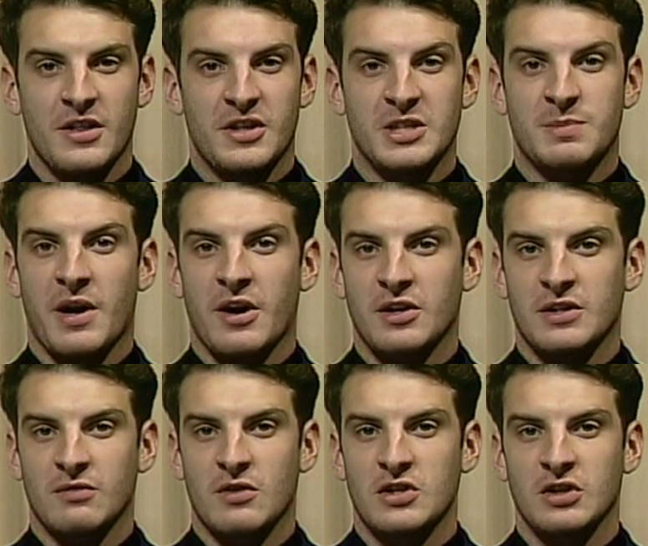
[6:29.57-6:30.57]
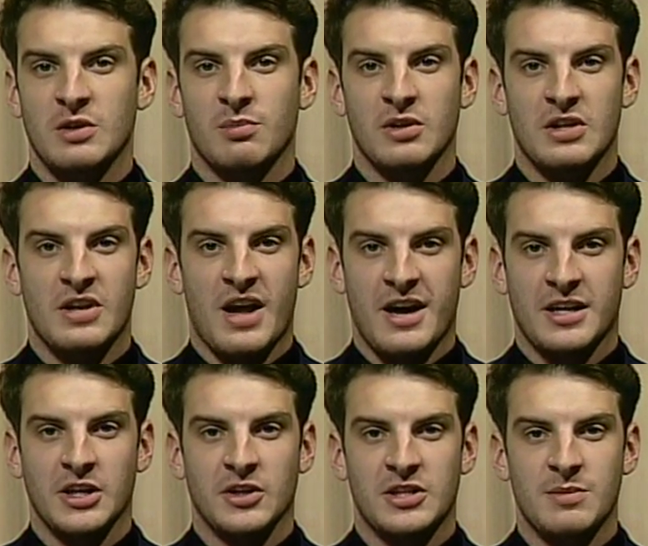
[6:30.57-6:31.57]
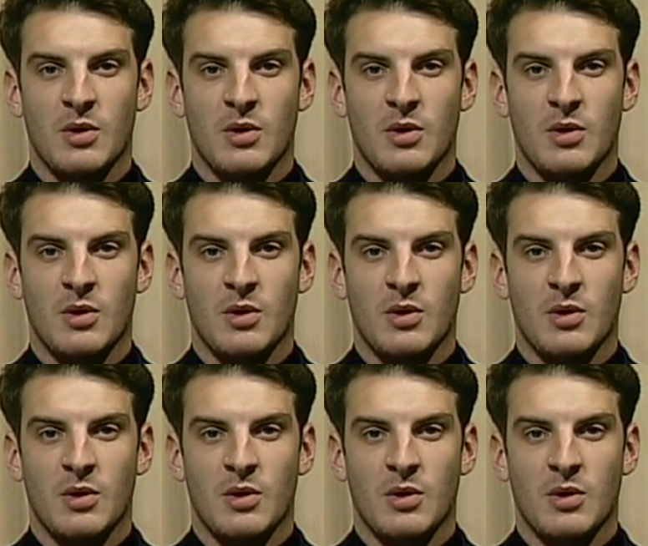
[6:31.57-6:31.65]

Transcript: These parents originally pleaded not guilty,